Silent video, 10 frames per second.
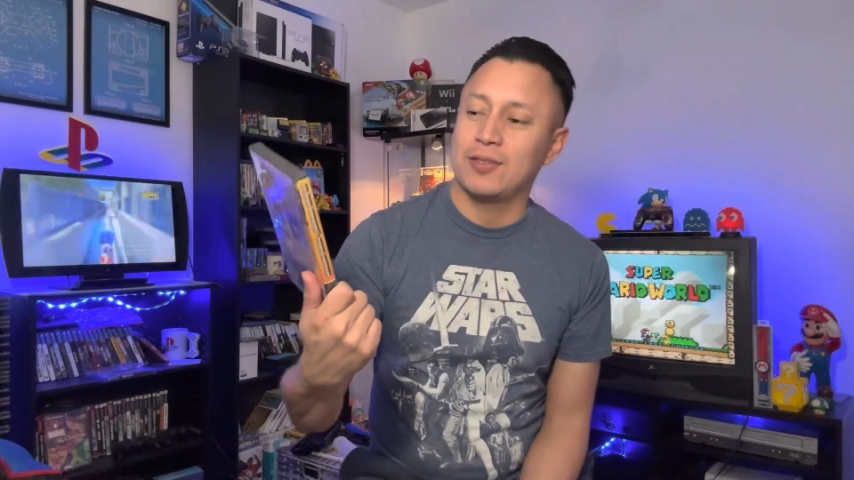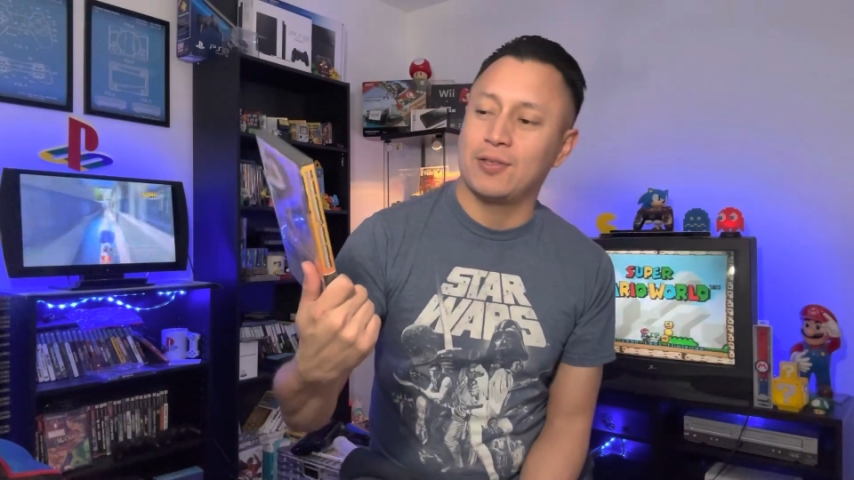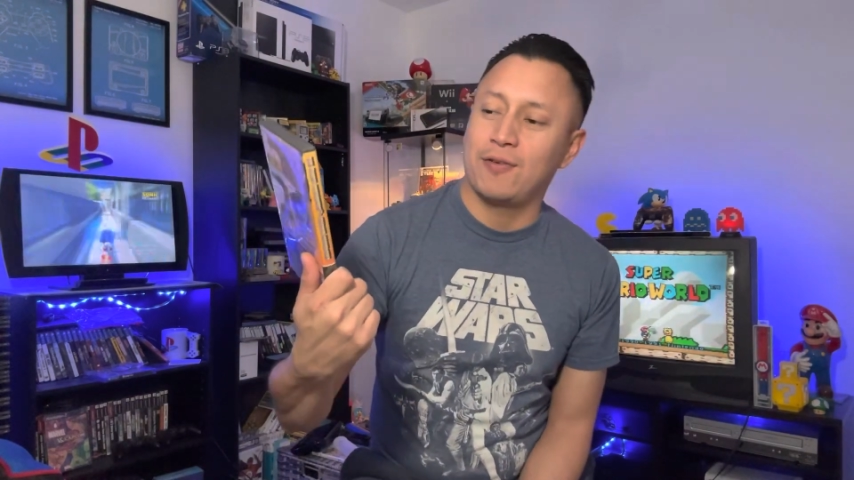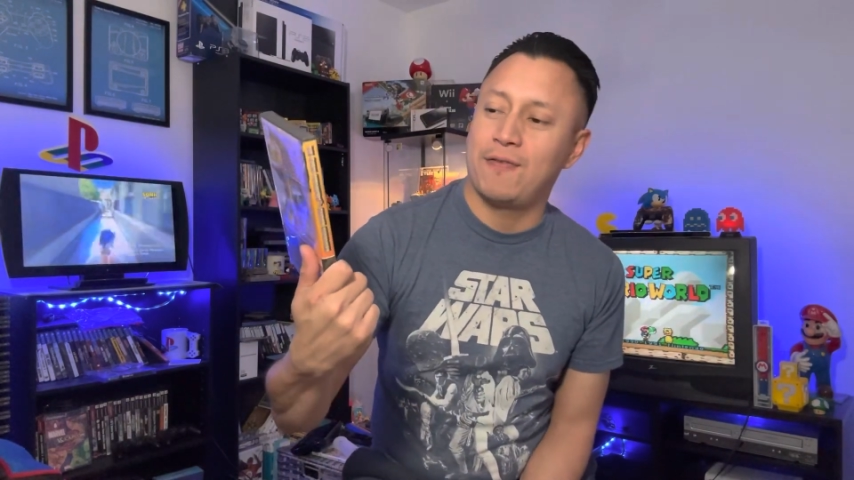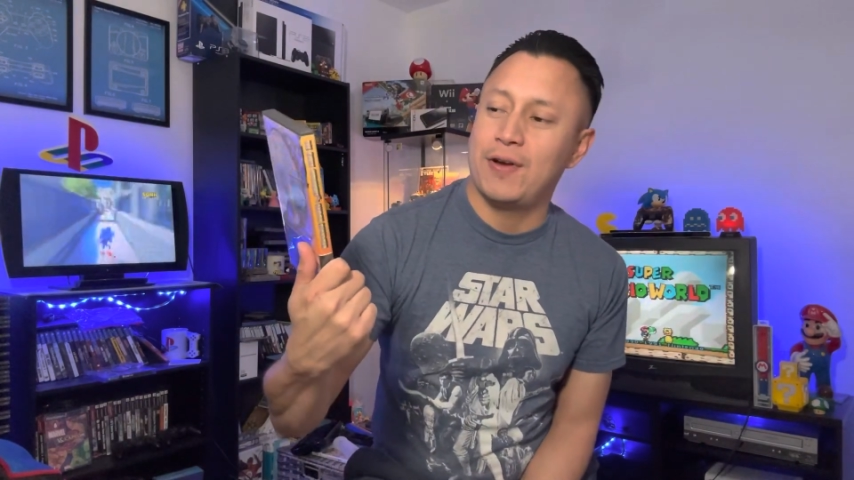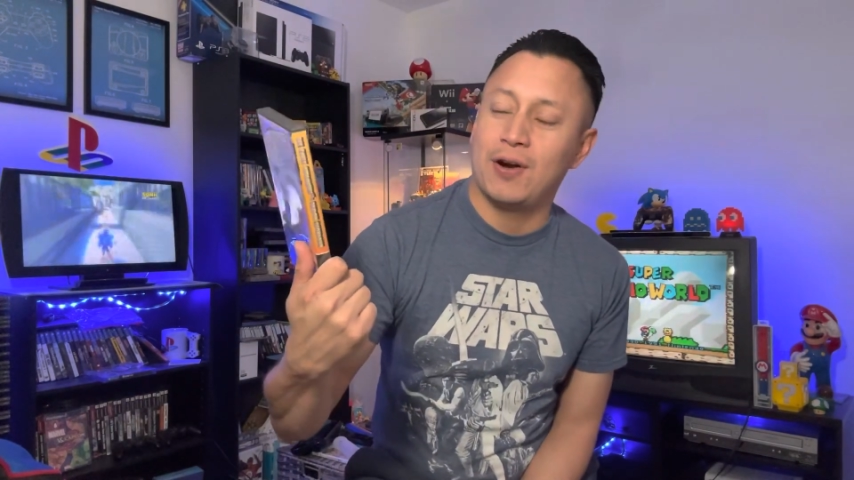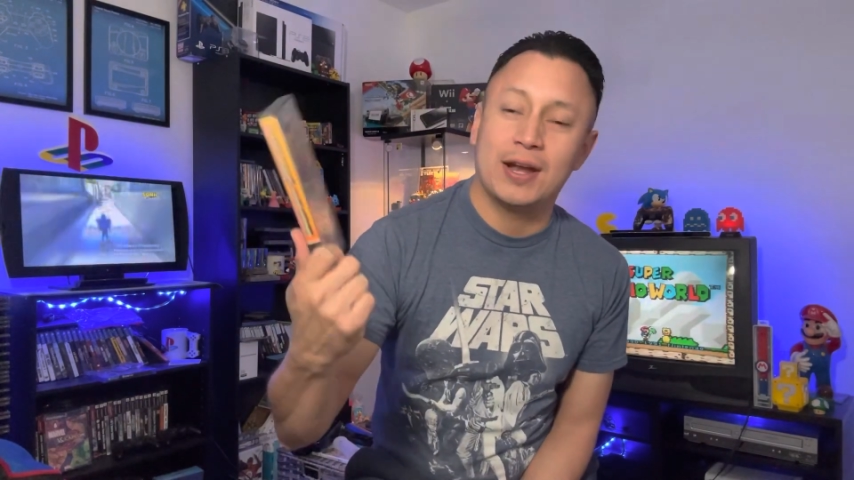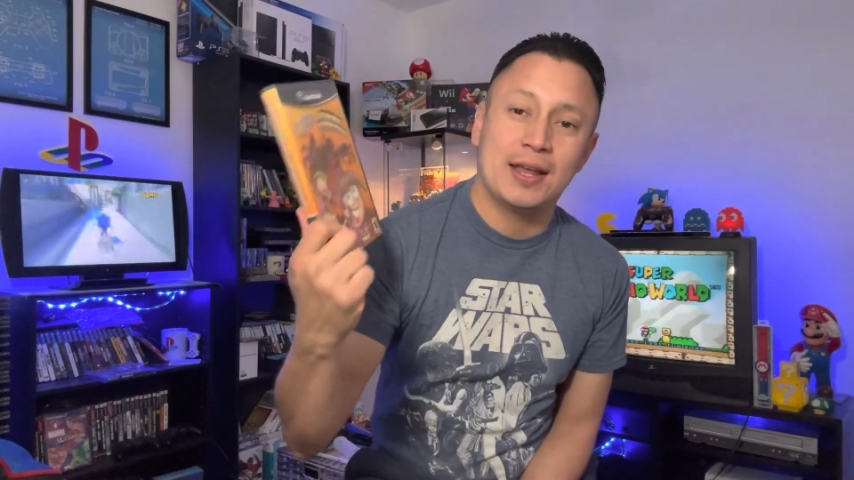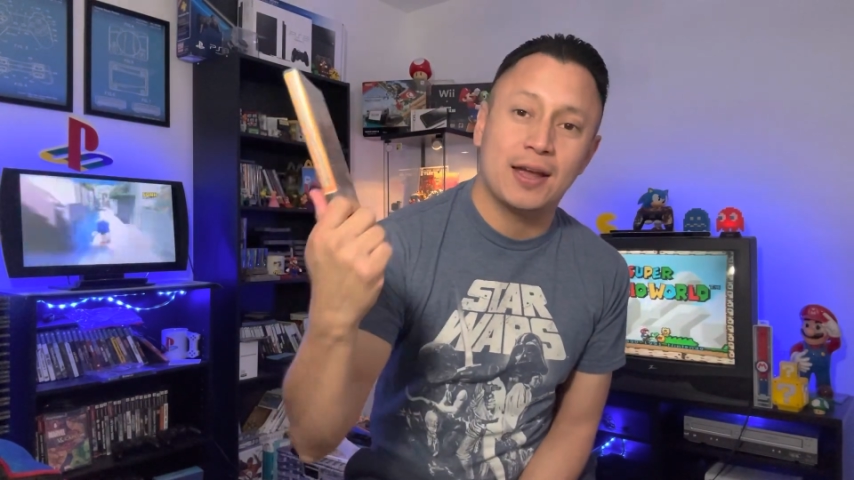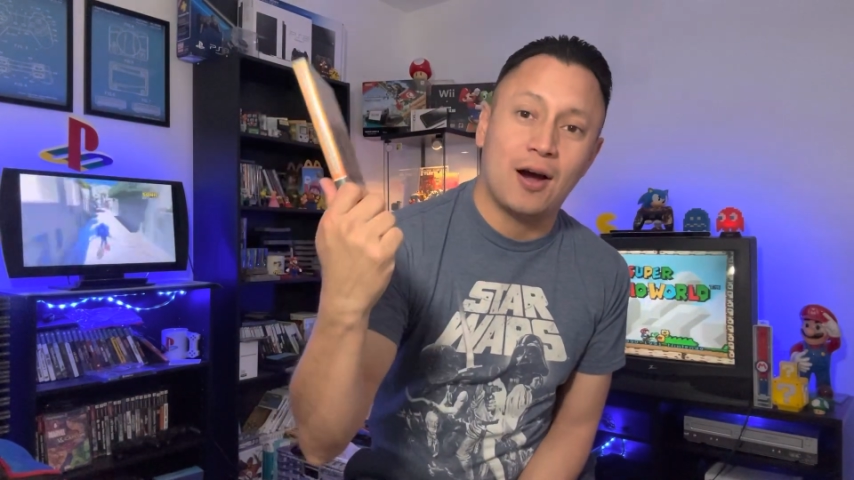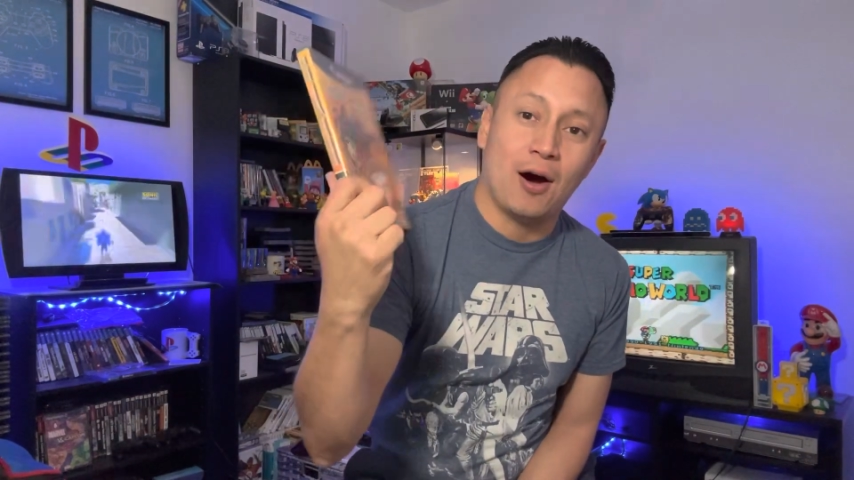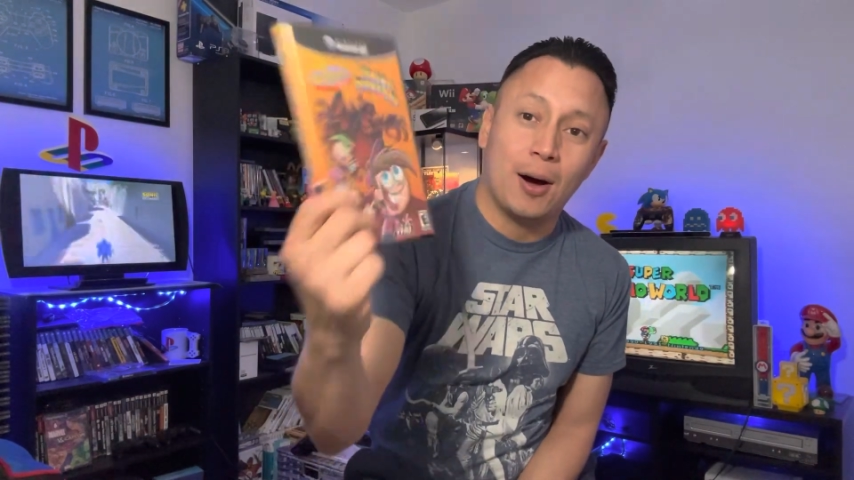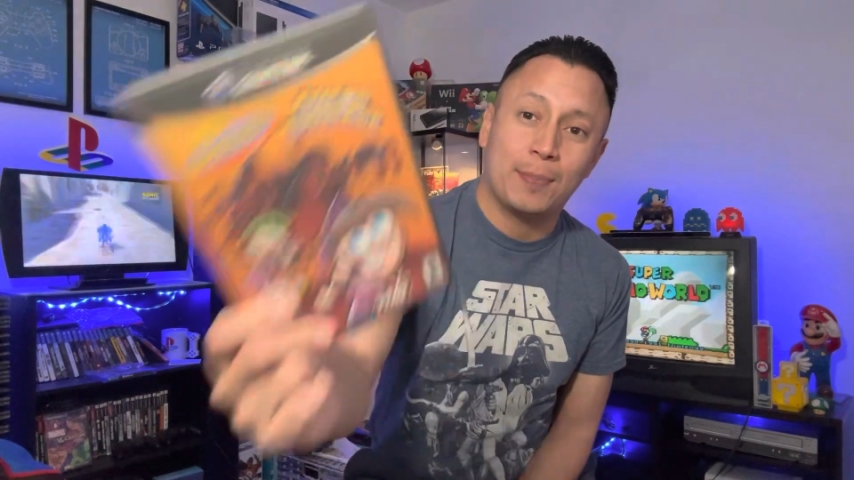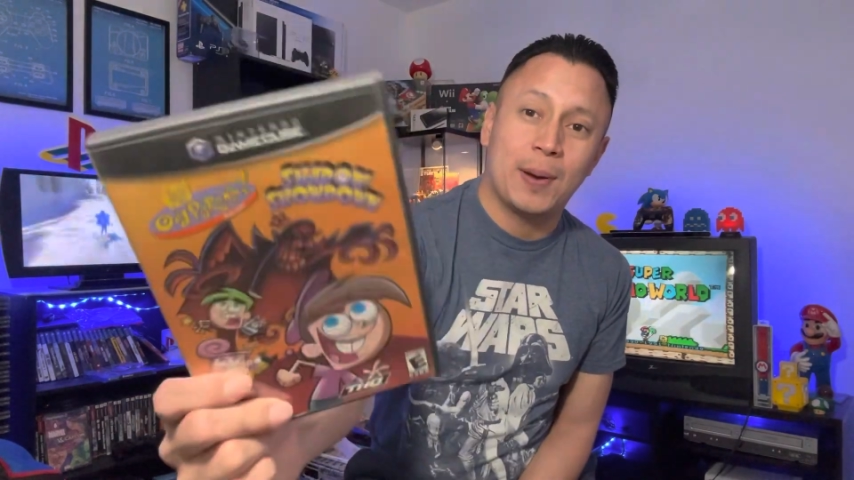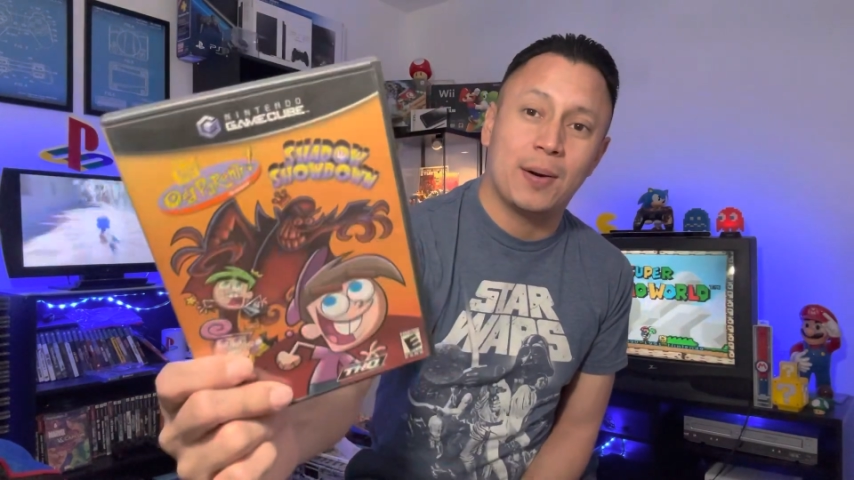the Fairy
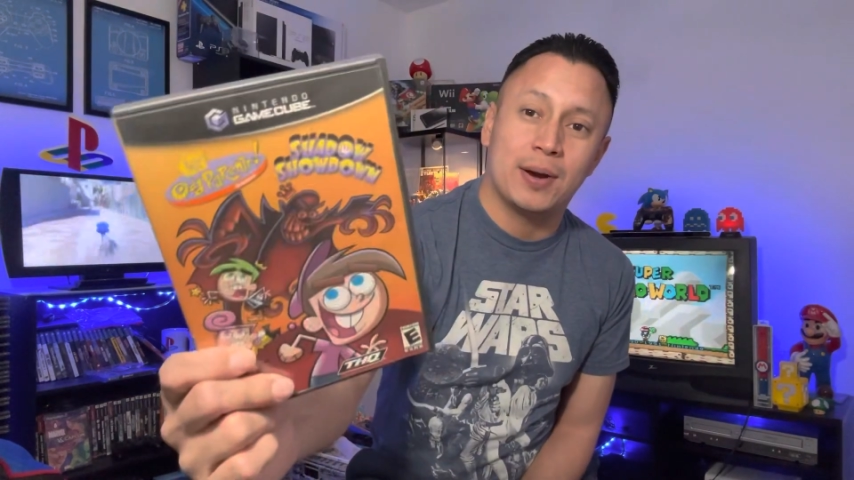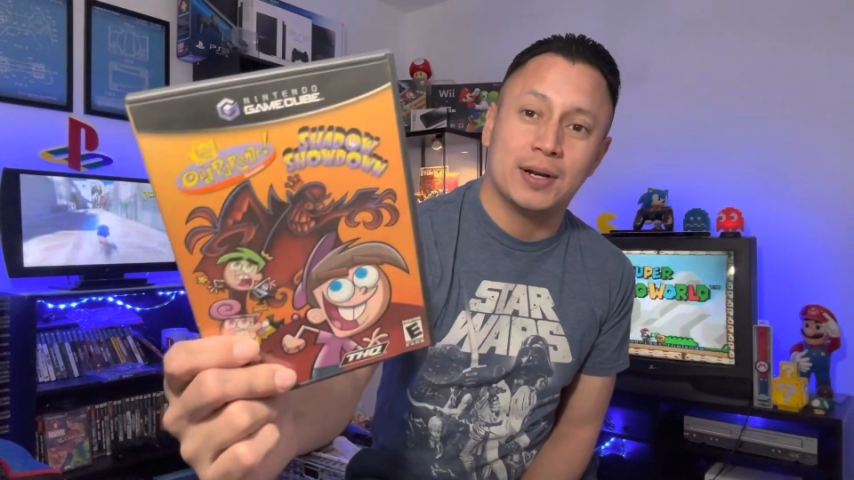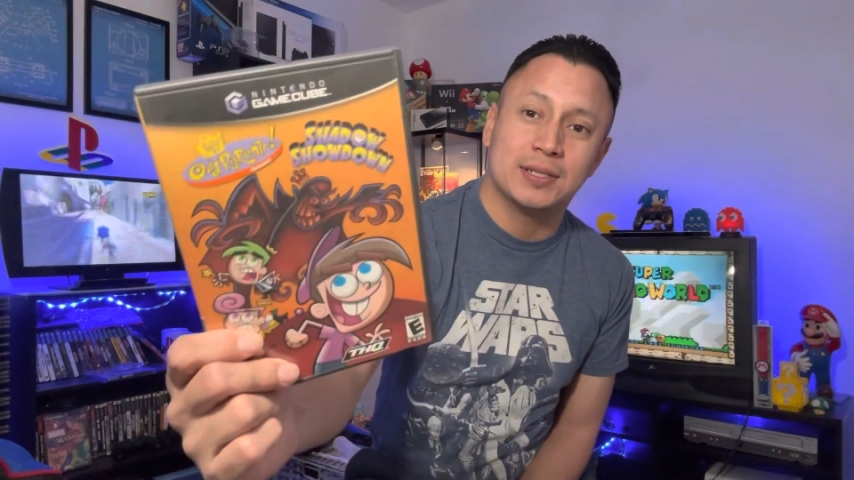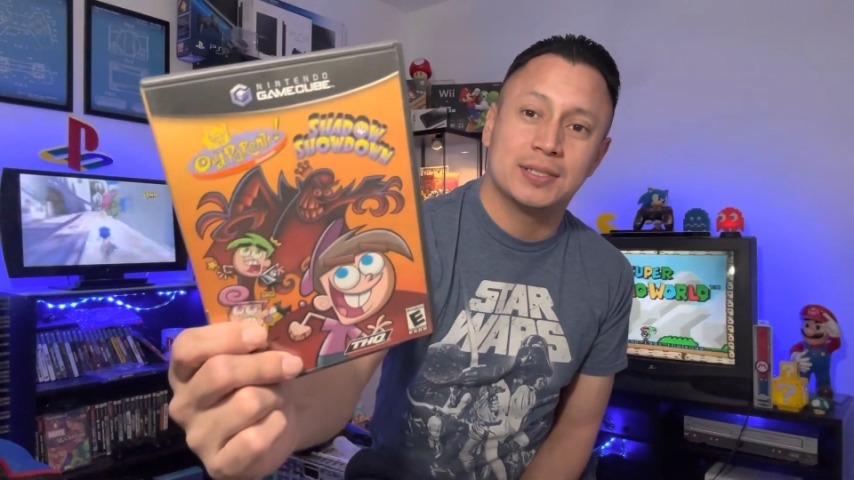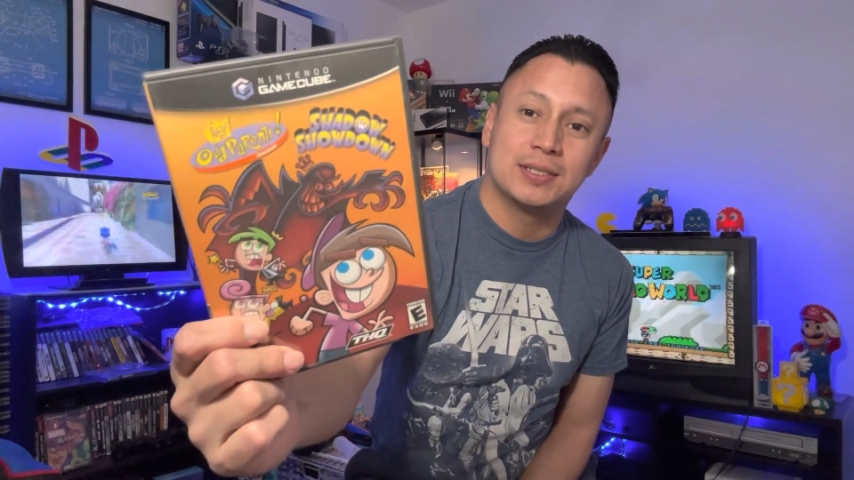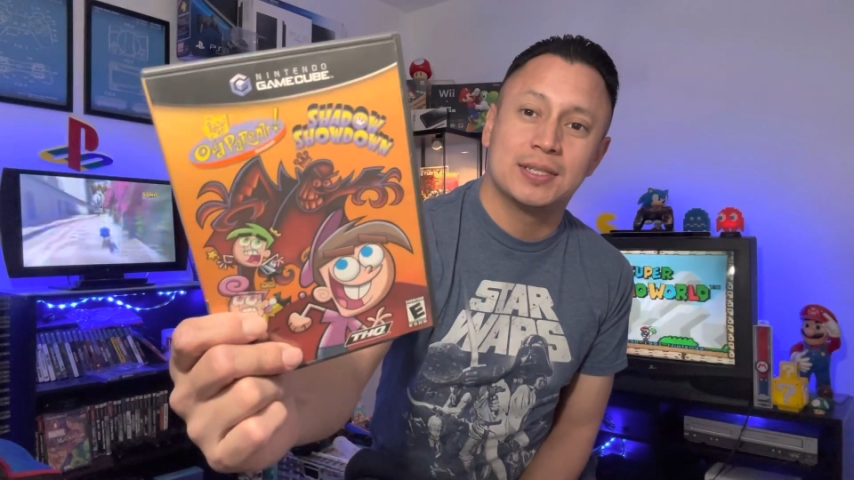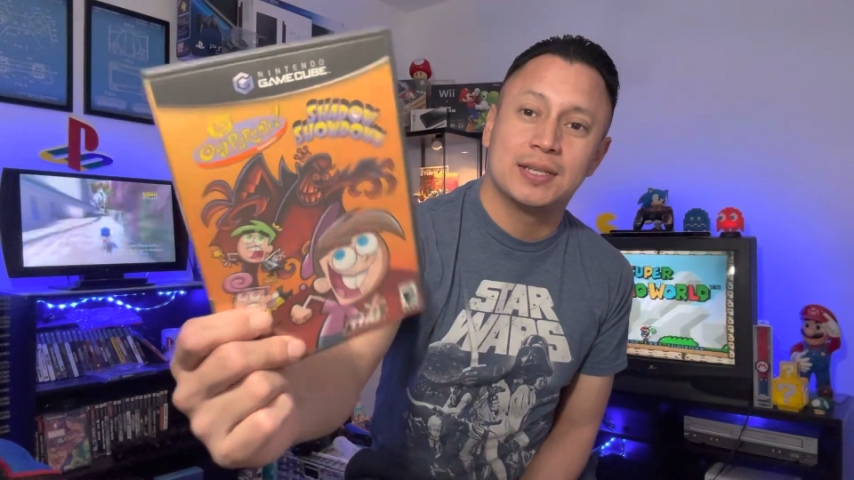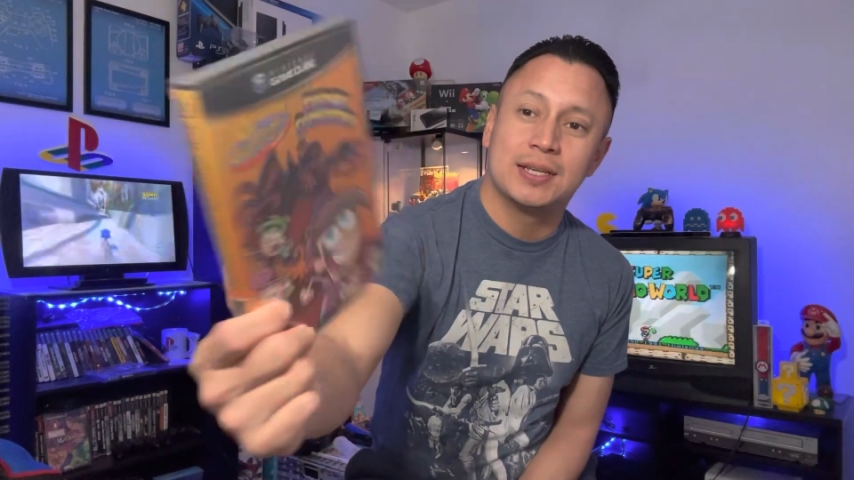our Parents